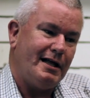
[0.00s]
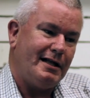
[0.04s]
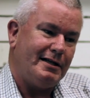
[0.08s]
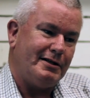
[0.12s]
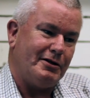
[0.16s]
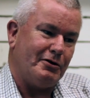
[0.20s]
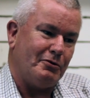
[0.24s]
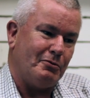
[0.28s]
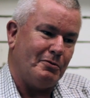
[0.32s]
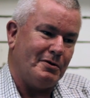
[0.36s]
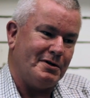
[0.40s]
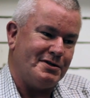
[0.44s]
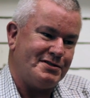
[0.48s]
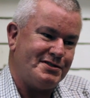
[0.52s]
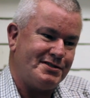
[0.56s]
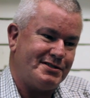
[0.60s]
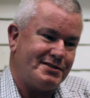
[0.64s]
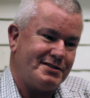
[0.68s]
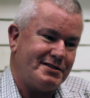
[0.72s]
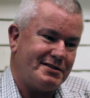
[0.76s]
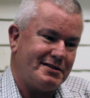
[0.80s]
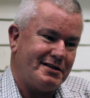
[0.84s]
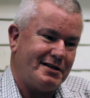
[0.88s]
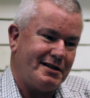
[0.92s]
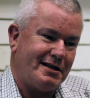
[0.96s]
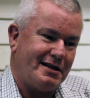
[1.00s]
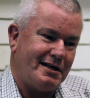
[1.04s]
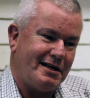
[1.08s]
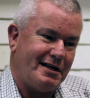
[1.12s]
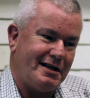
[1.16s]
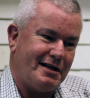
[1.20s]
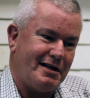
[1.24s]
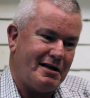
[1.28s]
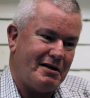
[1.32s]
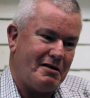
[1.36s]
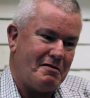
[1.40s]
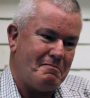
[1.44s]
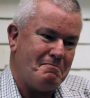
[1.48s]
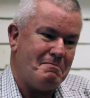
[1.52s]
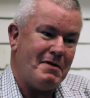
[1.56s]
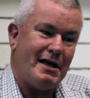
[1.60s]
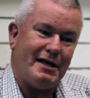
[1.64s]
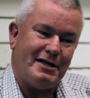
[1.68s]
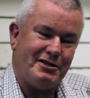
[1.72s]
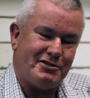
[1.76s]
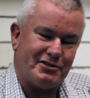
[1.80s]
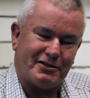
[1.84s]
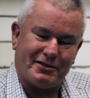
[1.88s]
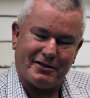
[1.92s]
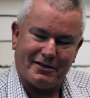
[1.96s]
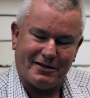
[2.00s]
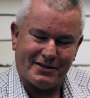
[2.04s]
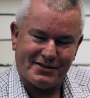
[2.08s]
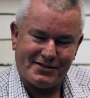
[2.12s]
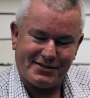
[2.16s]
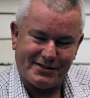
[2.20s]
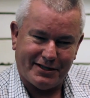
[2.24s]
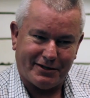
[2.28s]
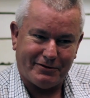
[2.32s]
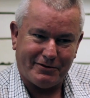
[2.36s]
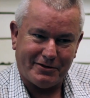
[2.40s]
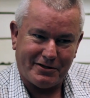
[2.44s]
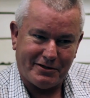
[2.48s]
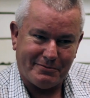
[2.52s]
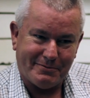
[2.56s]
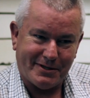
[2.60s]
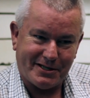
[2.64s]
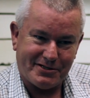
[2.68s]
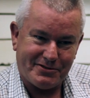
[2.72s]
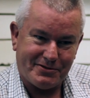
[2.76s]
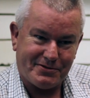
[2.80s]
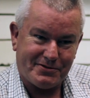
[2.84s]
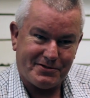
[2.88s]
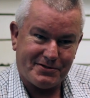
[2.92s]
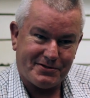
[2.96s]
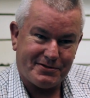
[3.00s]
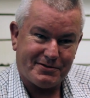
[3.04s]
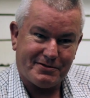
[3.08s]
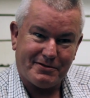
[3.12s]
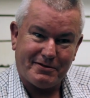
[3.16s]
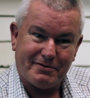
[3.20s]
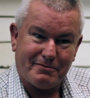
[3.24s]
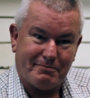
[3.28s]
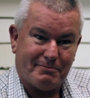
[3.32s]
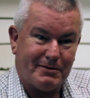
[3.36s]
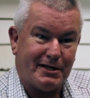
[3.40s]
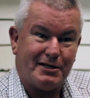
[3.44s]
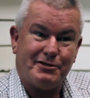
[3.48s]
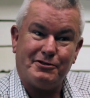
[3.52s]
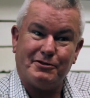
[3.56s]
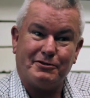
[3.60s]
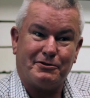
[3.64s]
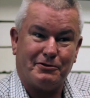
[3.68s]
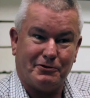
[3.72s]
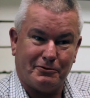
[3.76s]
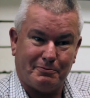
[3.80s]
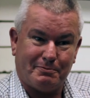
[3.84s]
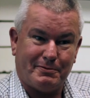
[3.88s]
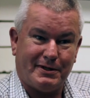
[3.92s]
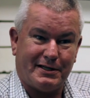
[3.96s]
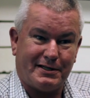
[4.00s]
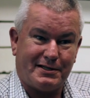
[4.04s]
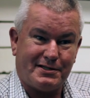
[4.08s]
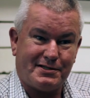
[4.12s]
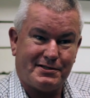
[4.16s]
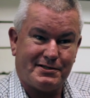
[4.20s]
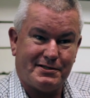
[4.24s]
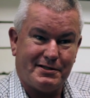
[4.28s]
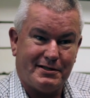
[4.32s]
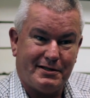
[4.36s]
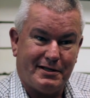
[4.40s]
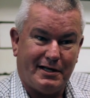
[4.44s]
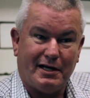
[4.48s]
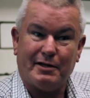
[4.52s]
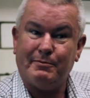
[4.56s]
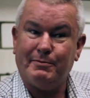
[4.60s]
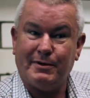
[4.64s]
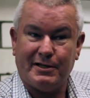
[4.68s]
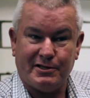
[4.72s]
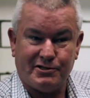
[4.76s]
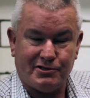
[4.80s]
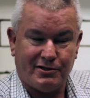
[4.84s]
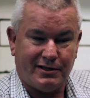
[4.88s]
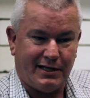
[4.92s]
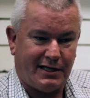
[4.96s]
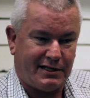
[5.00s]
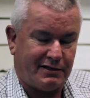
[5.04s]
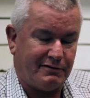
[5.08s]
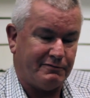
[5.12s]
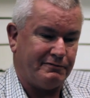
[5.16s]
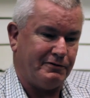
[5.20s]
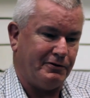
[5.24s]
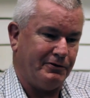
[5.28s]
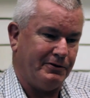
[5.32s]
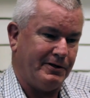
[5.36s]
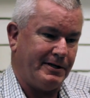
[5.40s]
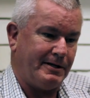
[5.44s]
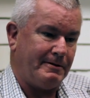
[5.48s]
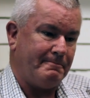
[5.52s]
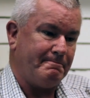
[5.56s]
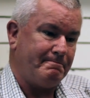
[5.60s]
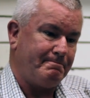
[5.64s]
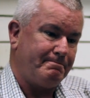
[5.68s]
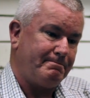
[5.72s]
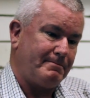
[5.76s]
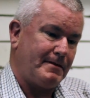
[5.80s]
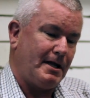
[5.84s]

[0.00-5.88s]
There was major austerity measures, major cutbacks, and major lack of funding.